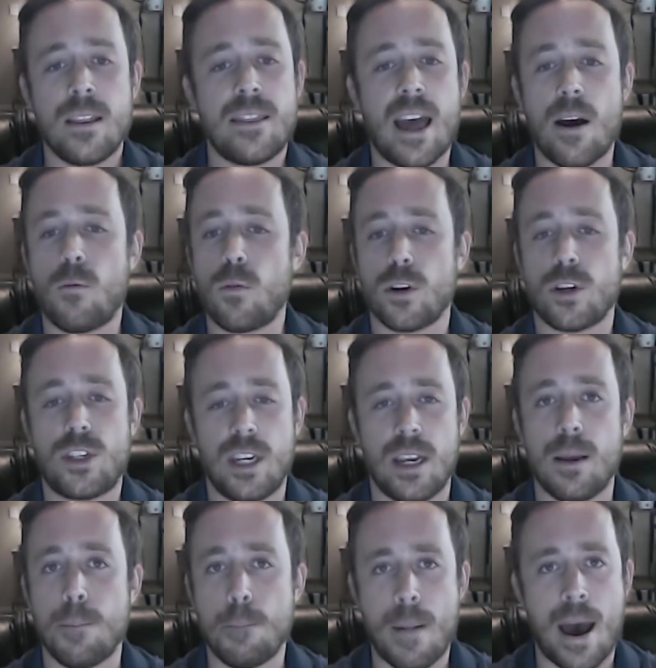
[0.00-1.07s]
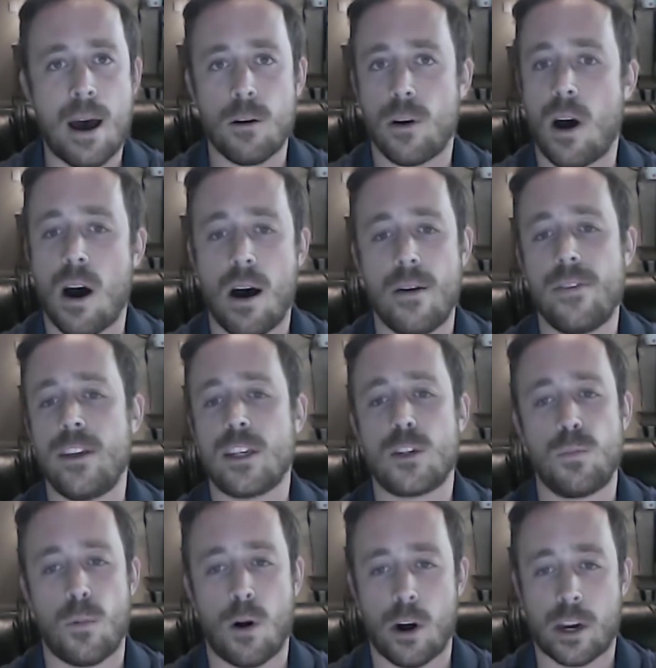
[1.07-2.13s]
that we're seeing mount on
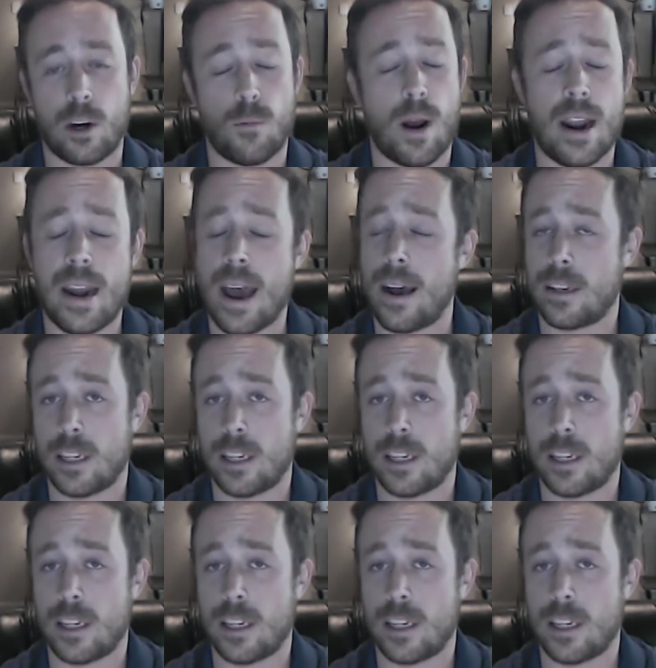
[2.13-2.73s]
this market right now,